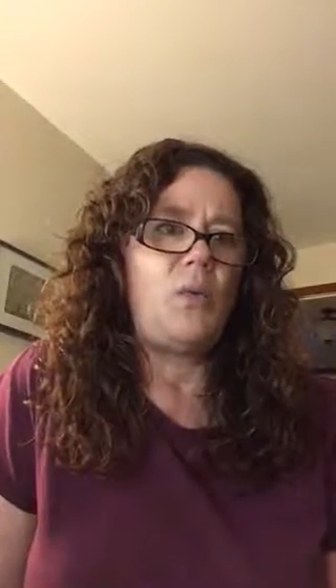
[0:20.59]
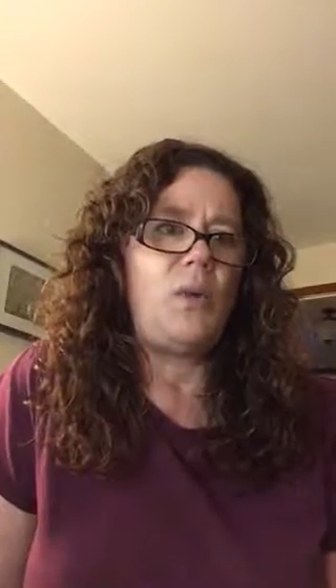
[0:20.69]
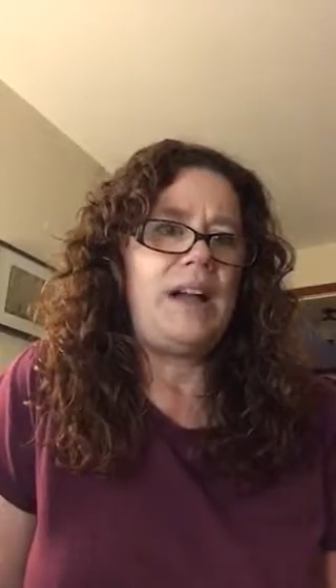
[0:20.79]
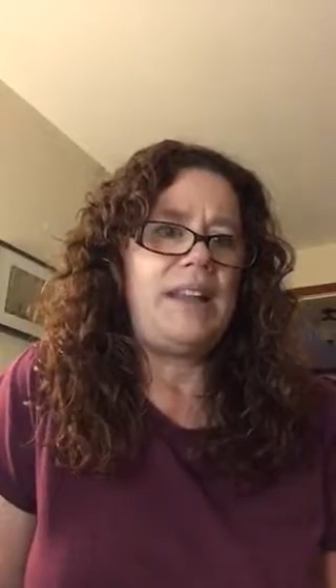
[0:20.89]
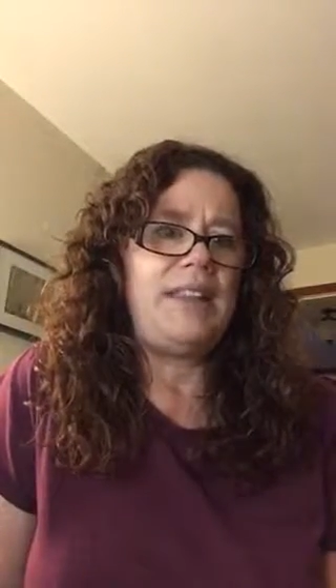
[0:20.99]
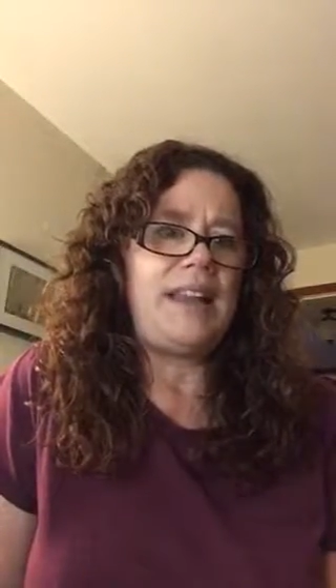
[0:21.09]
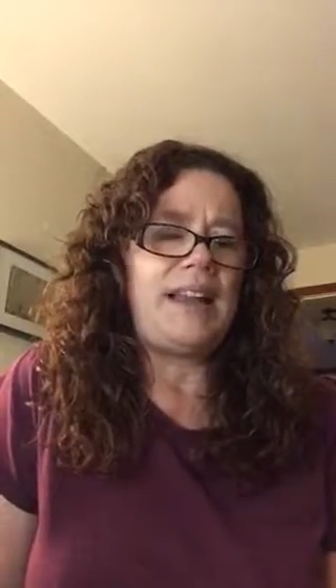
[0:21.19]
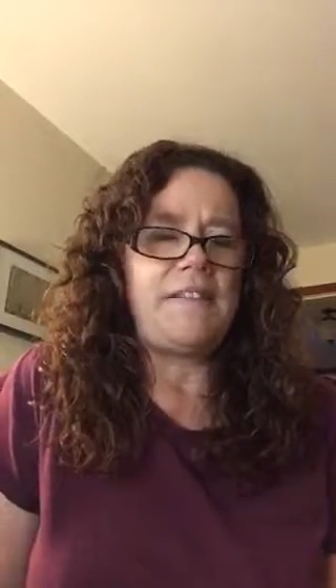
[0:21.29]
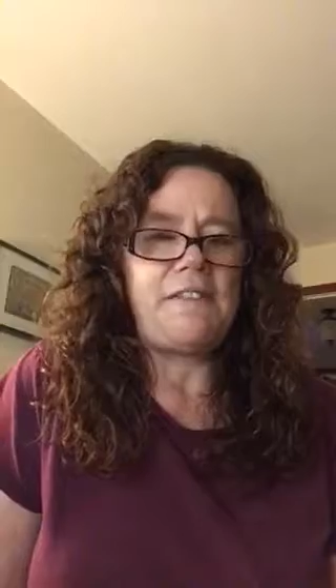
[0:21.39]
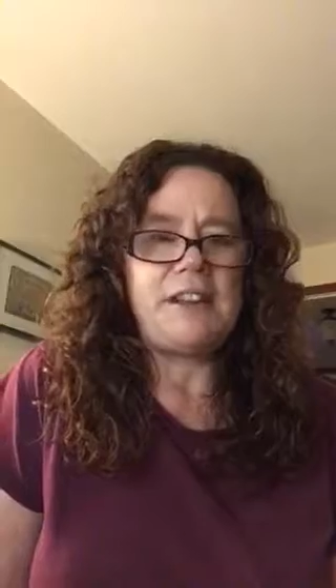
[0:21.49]
one
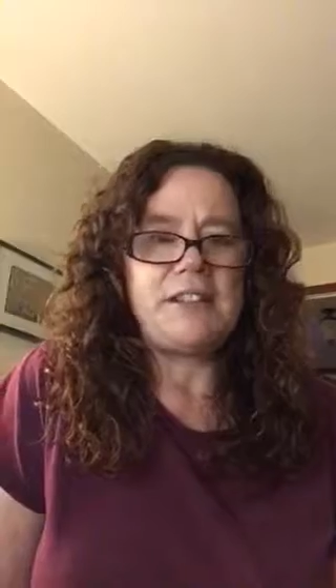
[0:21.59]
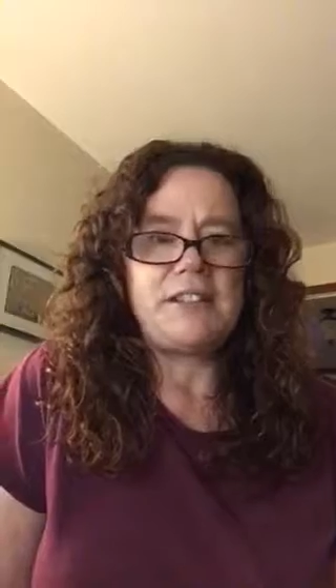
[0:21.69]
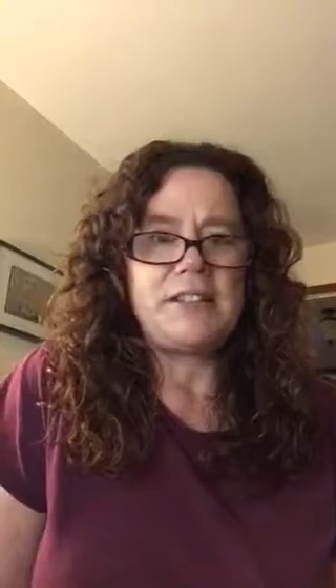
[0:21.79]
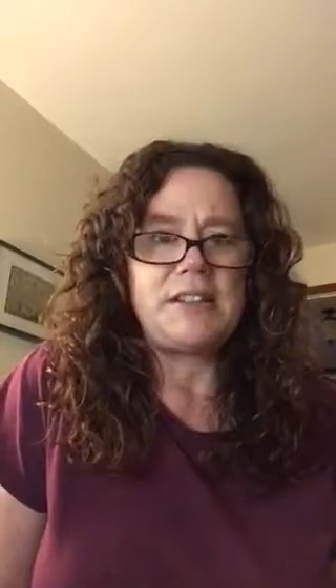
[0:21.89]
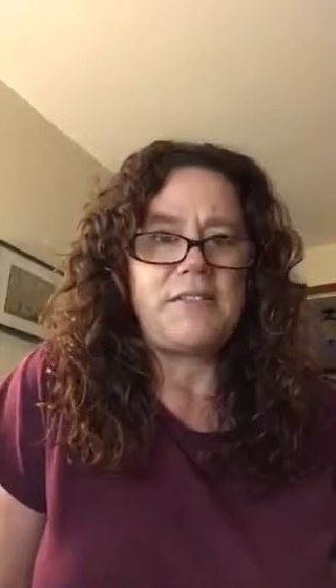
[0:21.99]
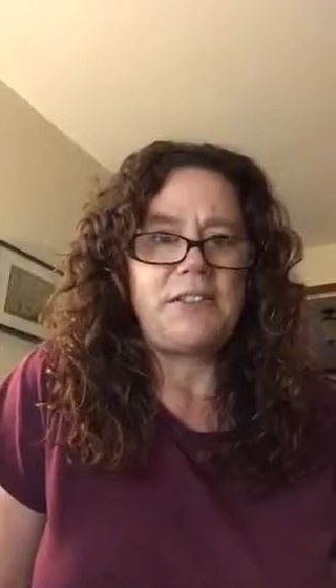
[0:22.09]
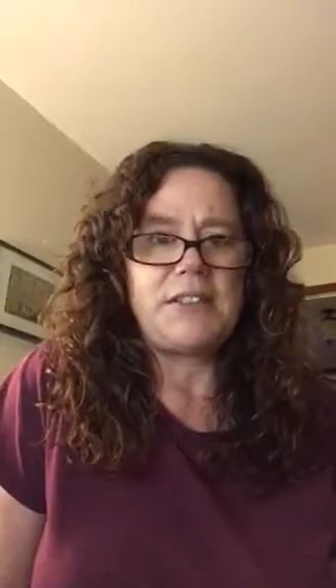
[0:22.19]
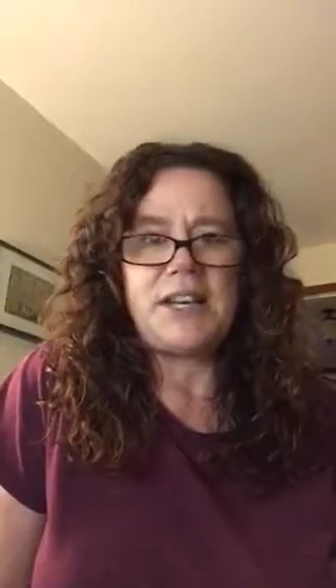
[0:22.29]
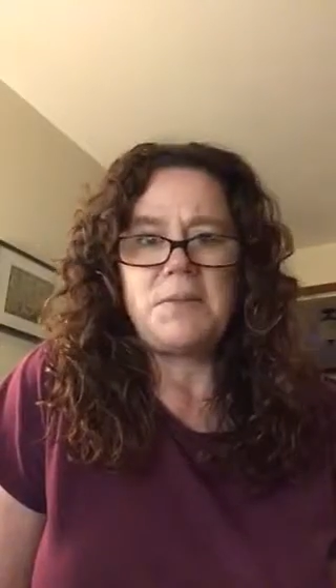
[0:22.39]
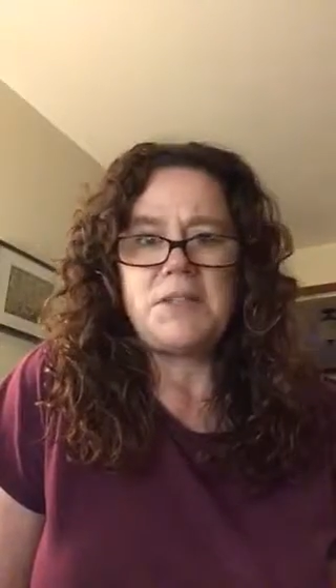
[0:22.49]
that I faced several
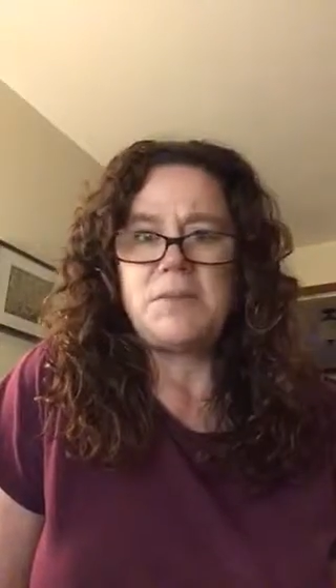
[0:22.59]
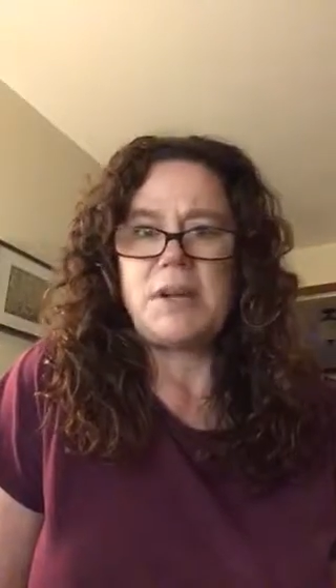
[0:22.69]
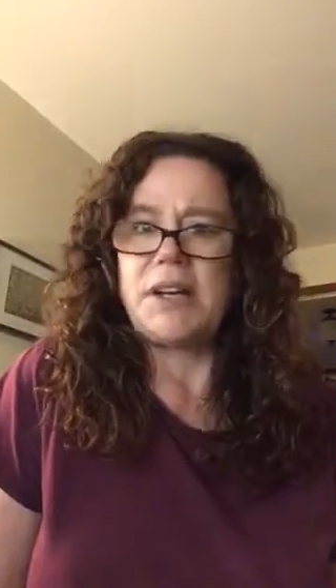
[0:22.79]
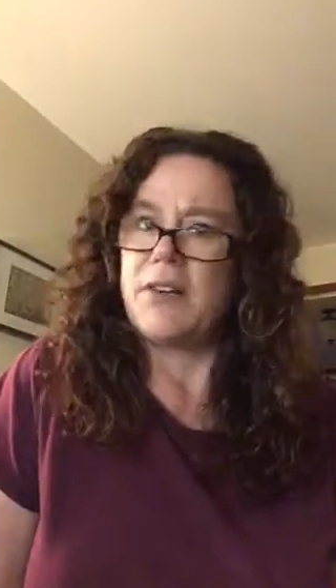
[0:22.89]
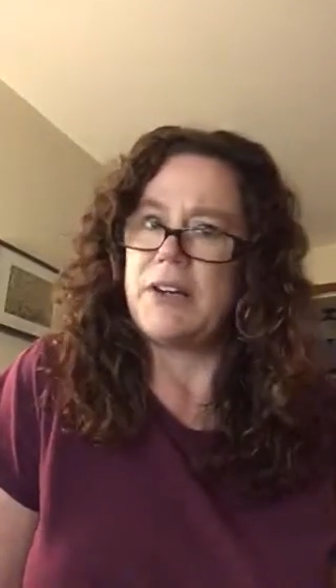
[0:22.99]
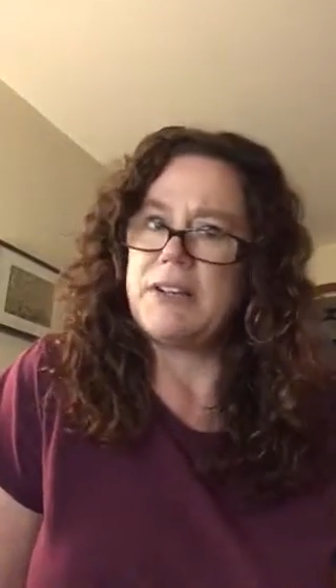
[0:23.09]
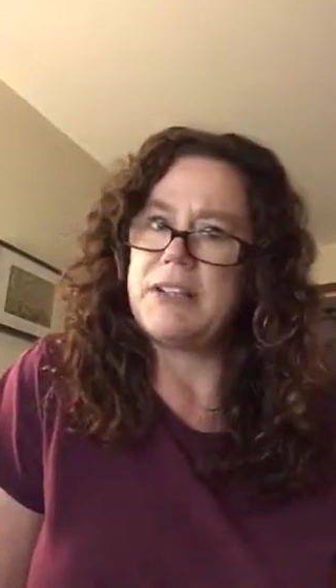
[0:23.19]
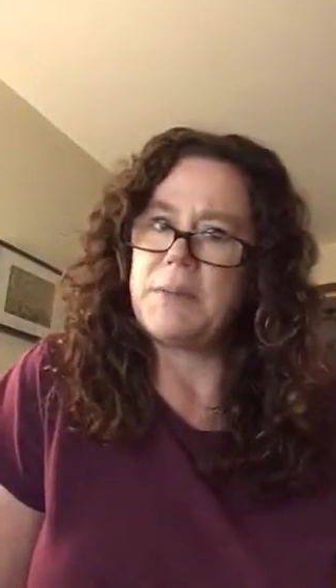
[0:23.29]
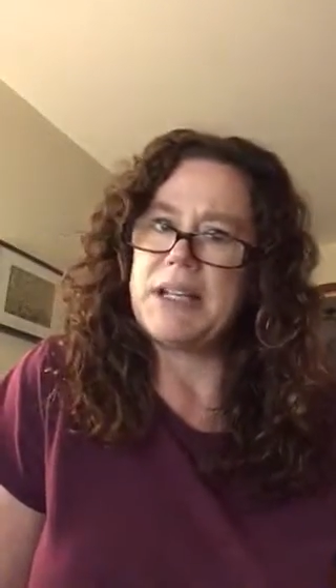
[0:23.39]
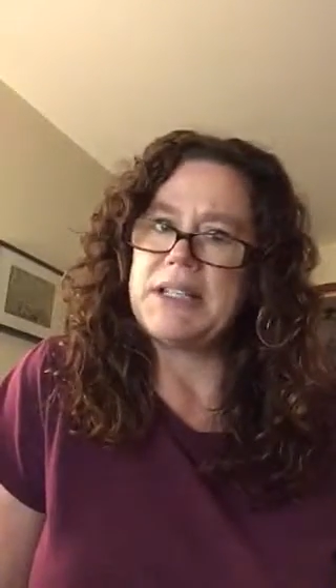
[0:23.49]
times in my career
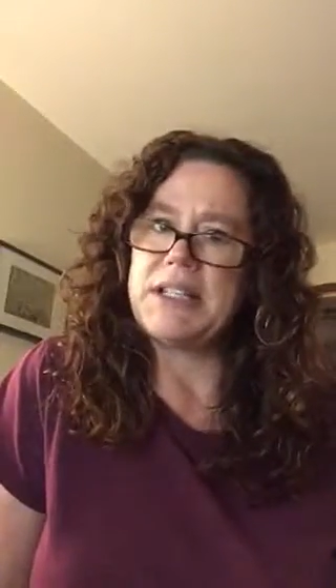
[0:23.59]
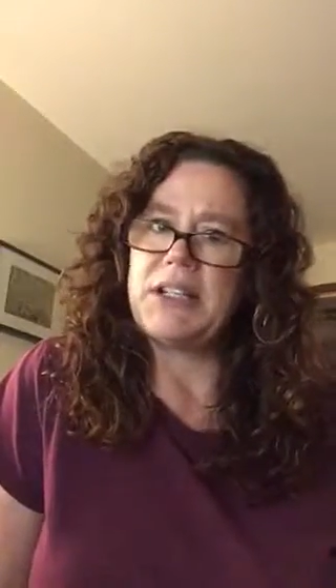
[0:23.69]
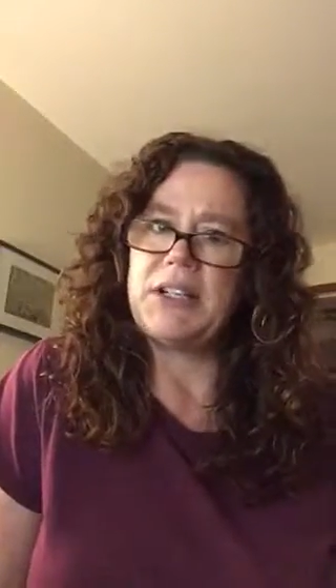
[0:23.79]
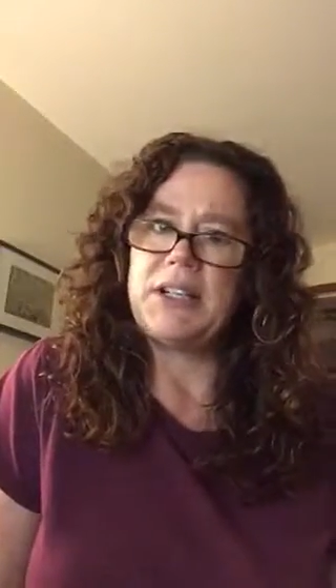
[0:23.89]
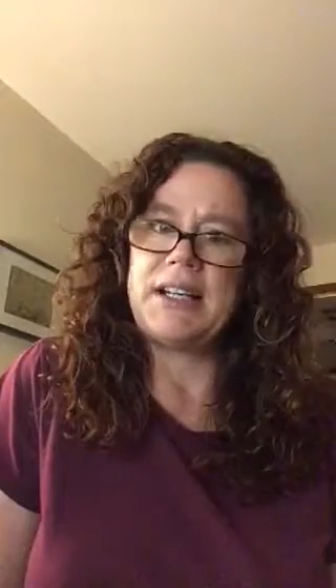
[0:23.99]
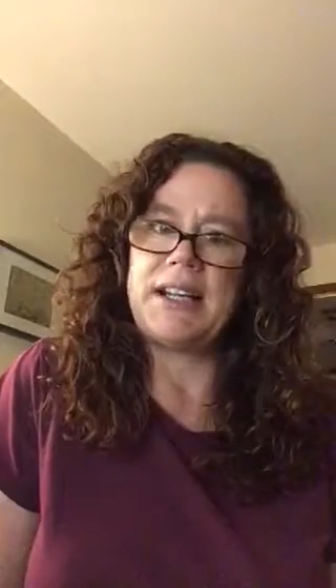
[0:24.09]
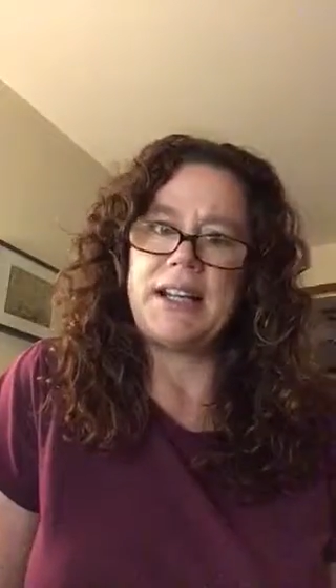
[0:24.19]
as a pet sitter